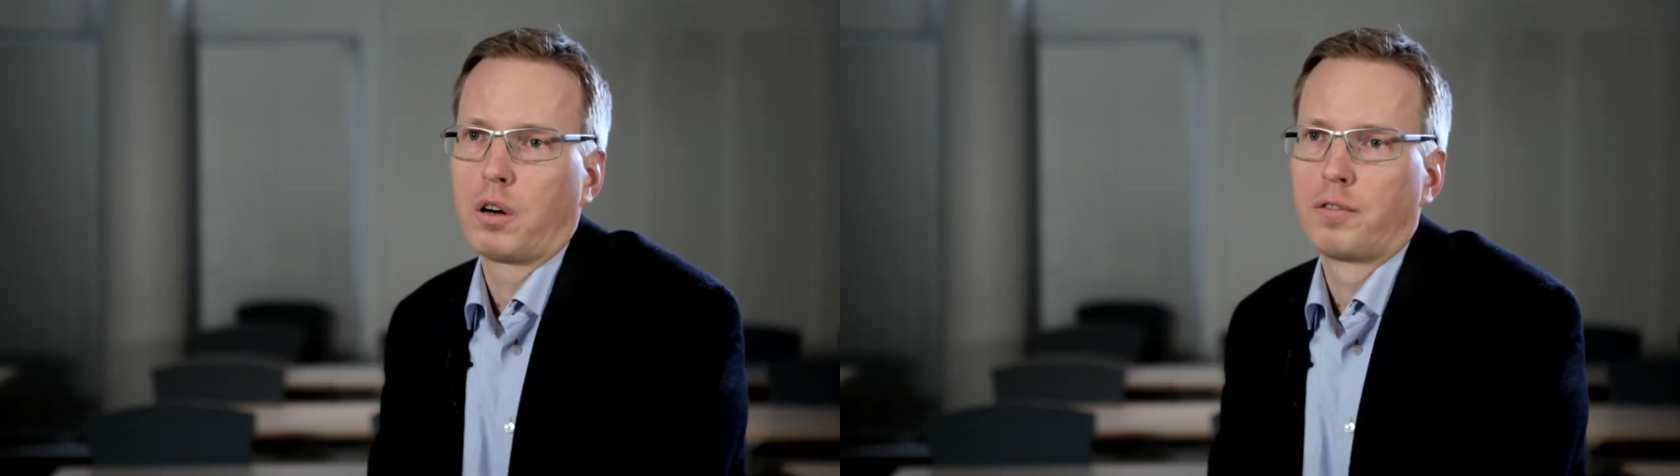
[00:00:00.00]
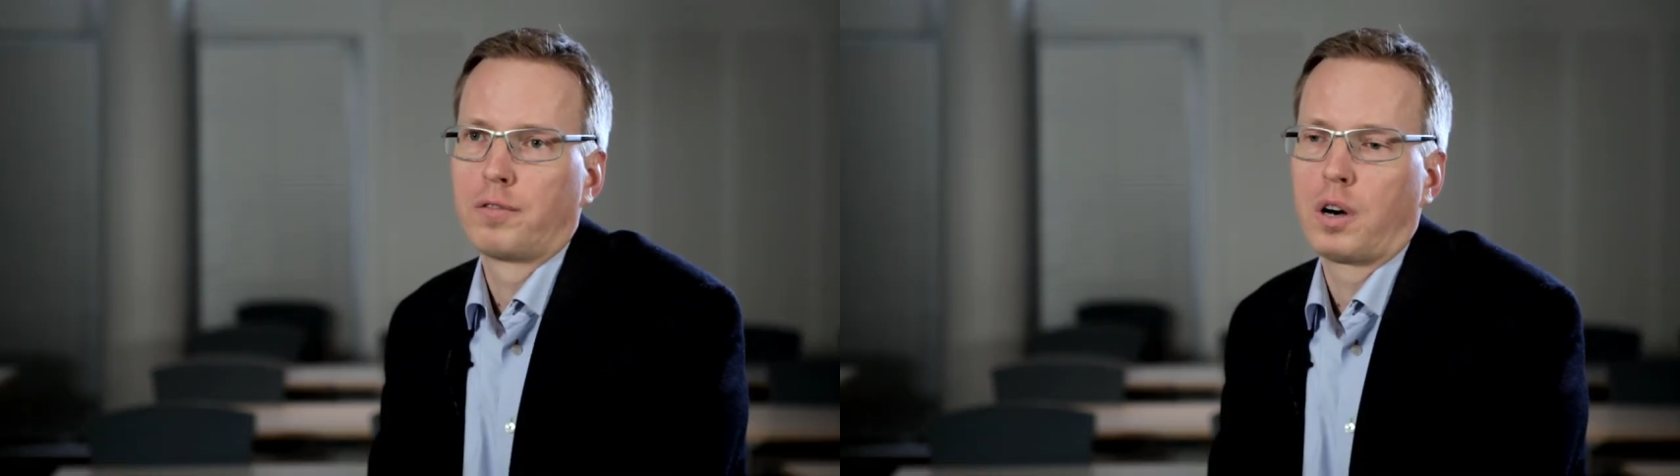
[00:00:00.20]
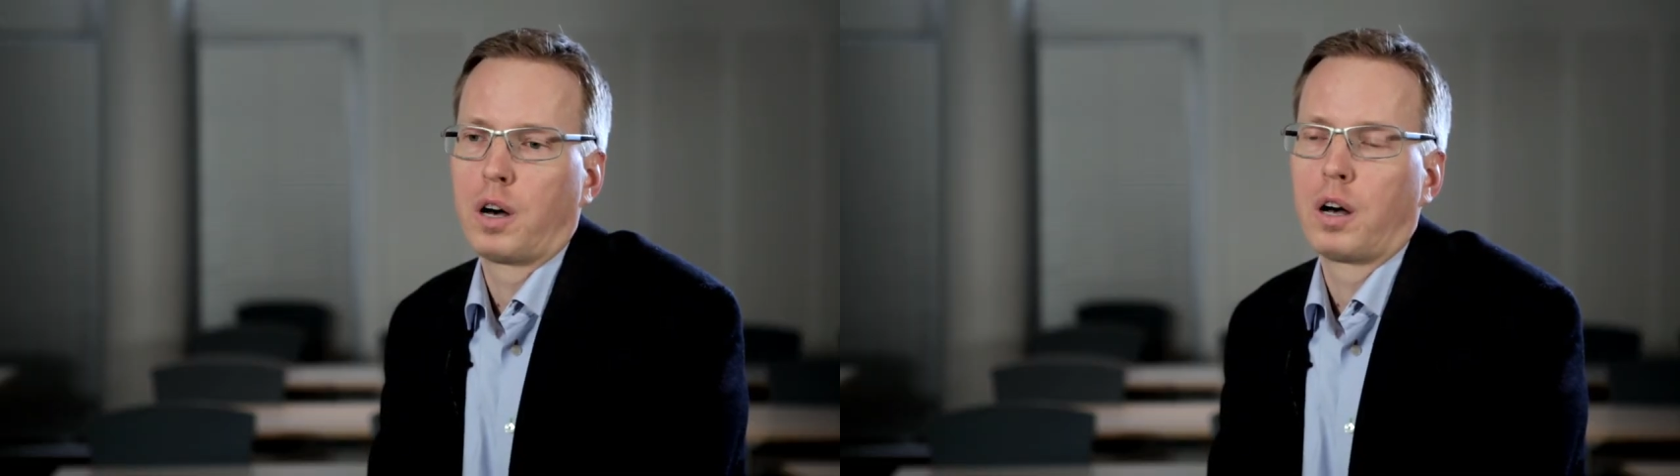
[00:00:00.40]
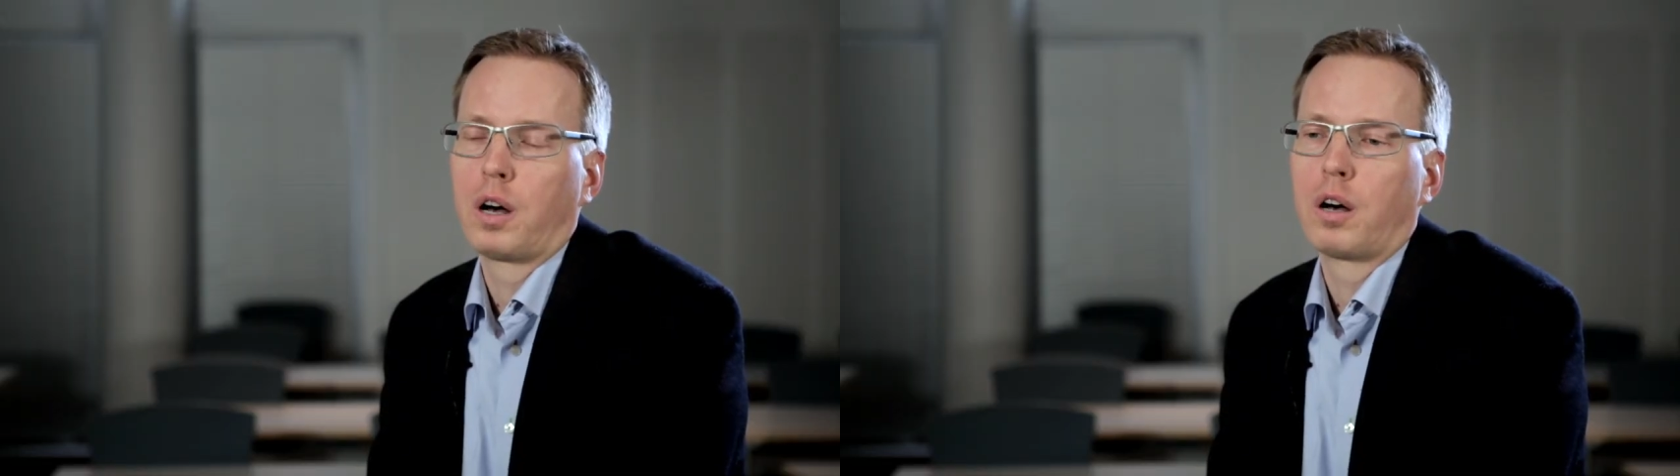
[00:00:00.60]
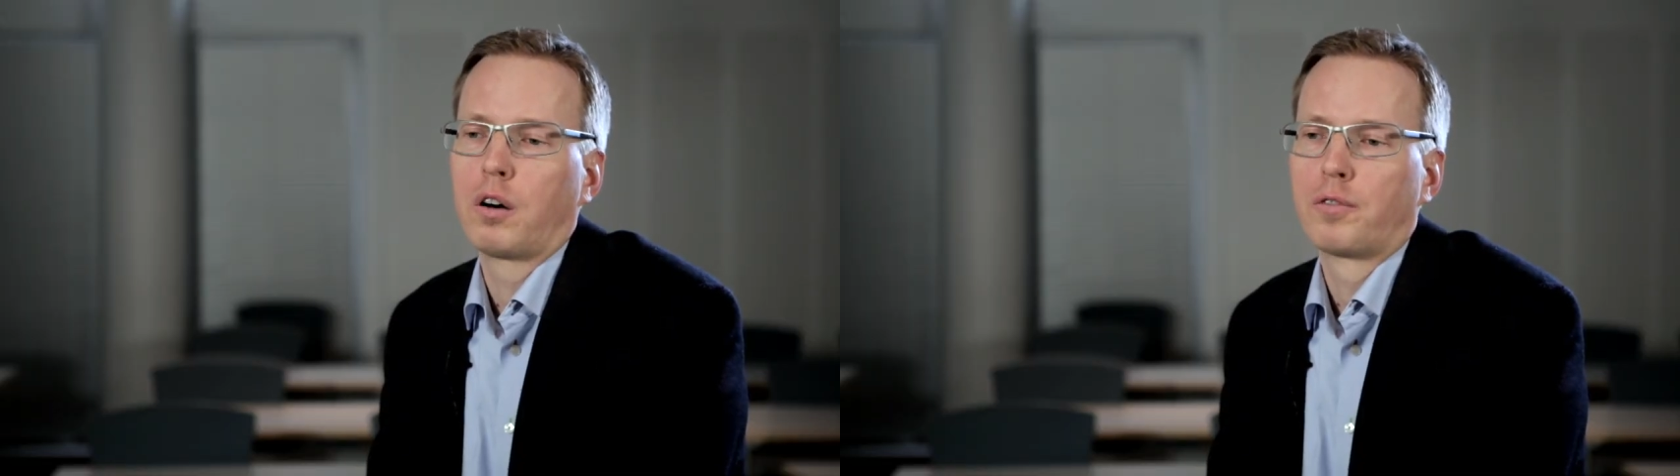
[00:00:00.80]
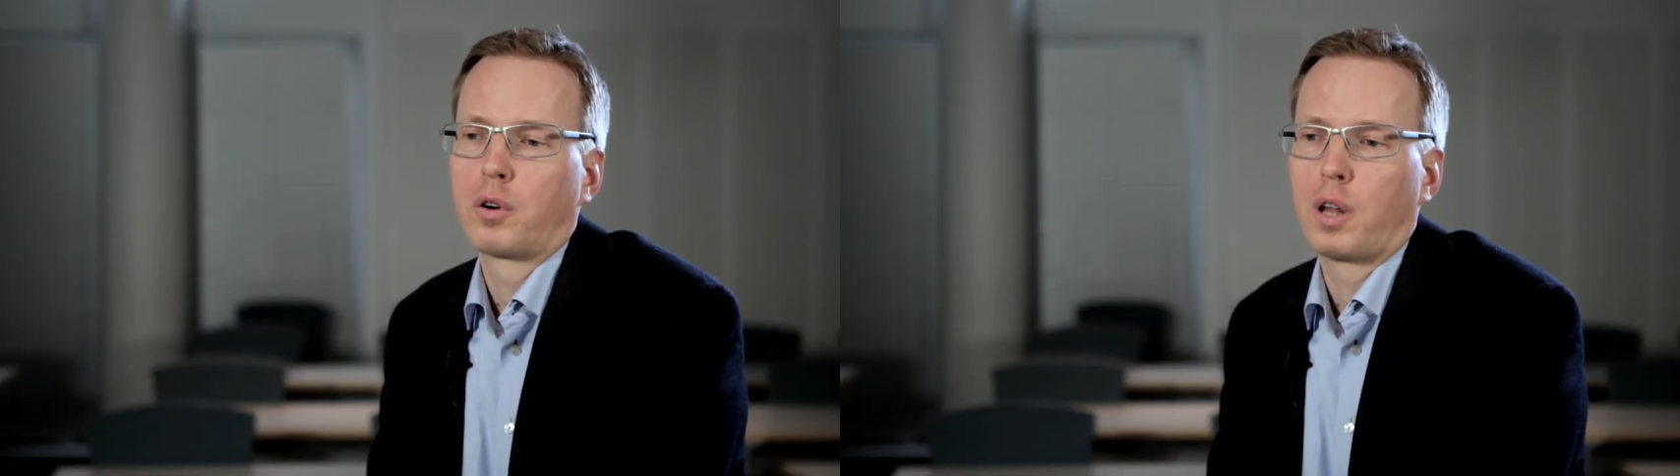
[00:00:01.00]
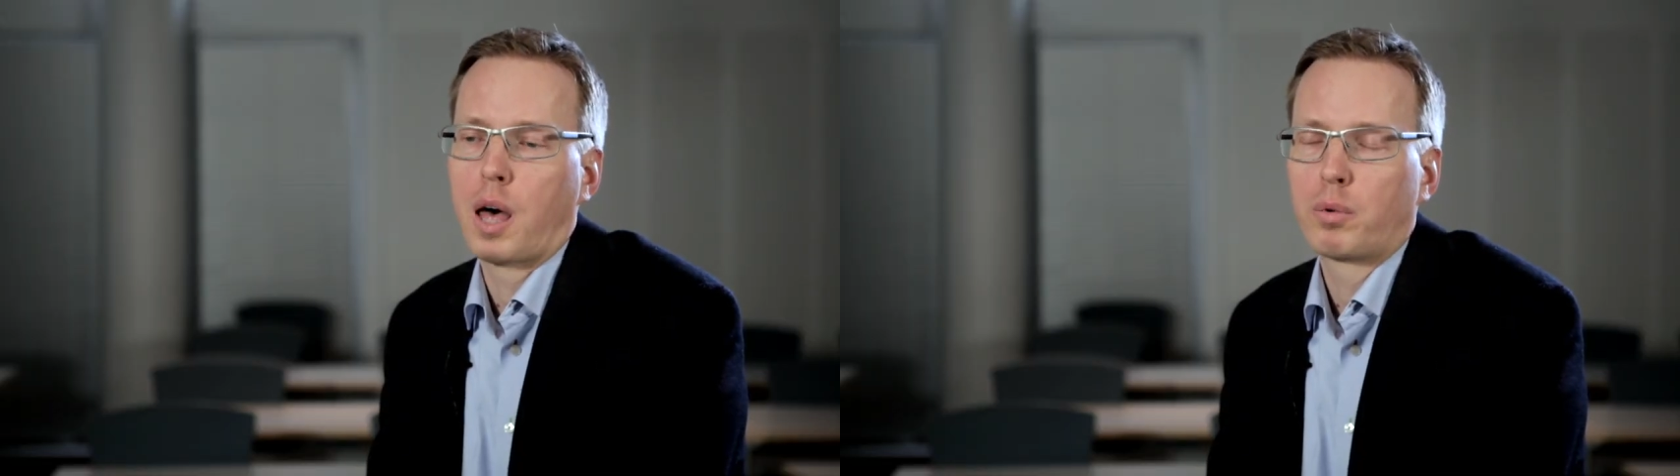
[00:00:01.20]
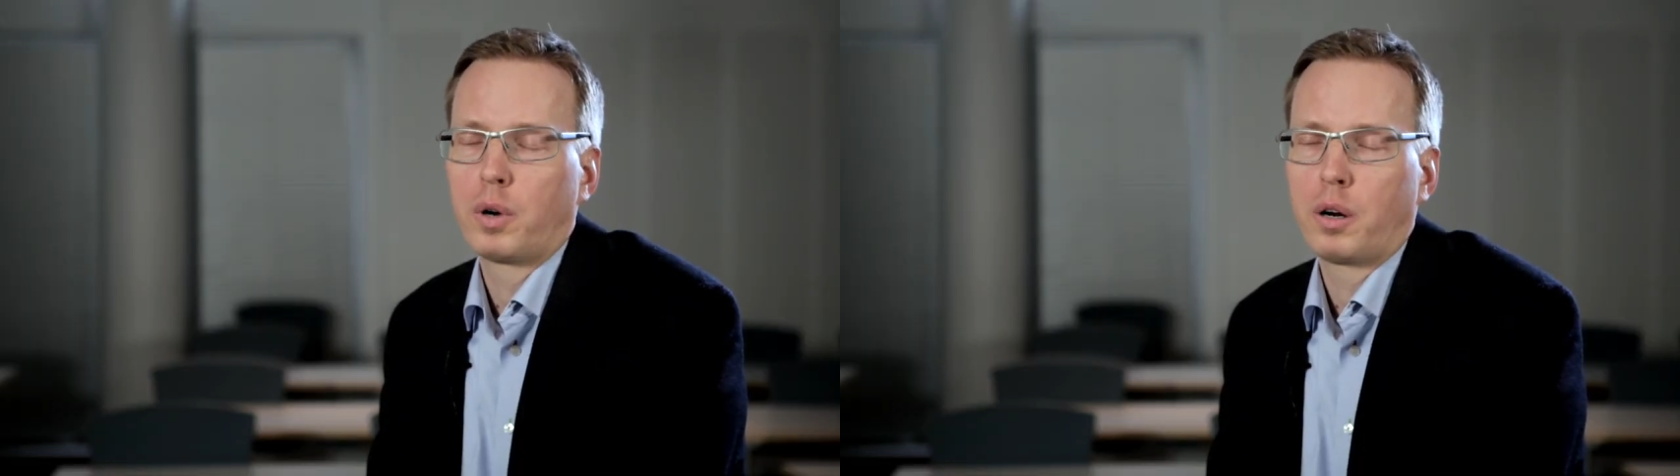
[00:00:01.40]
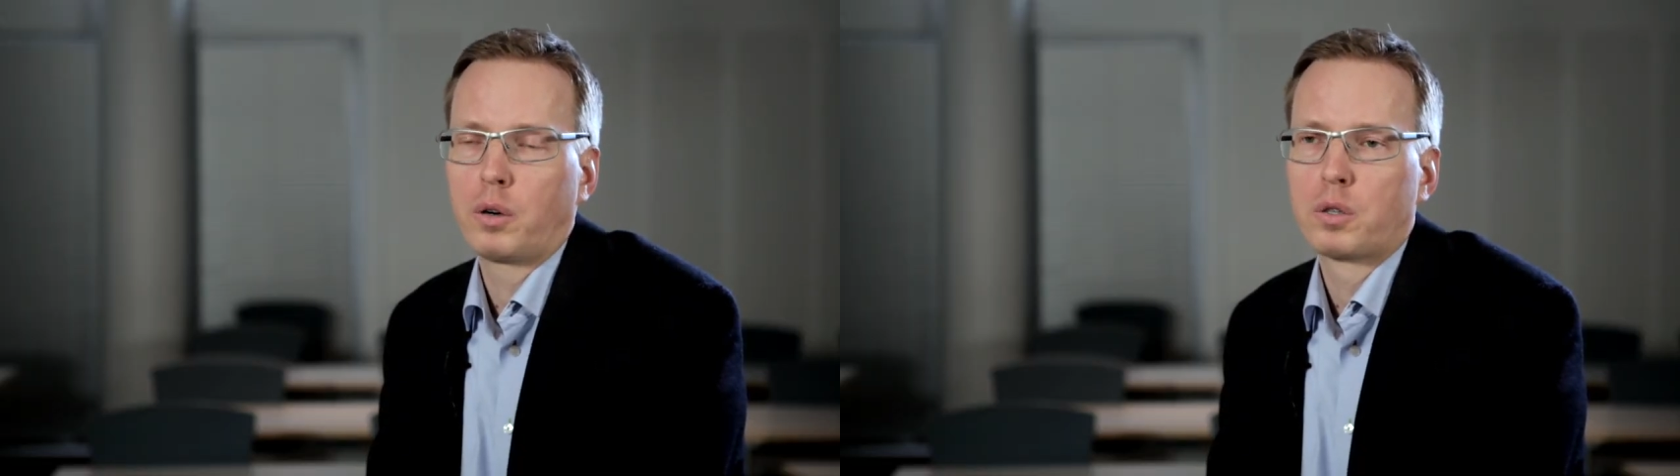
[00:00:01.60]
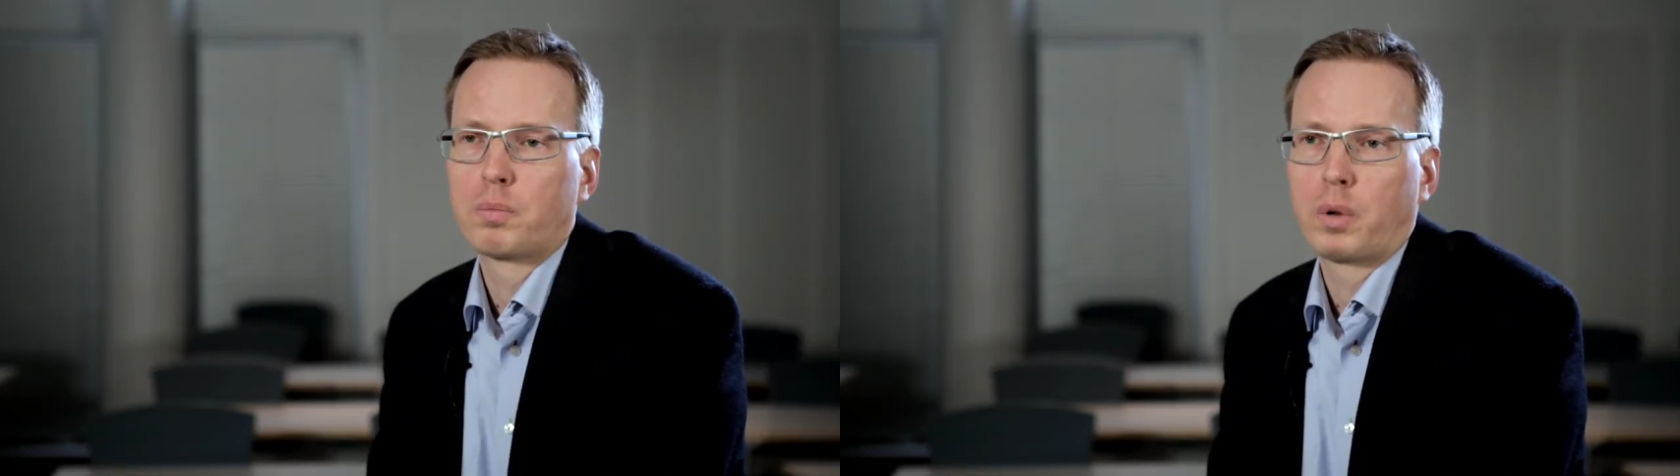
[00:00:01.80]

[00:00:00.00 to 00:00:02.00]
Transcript: of collaborators,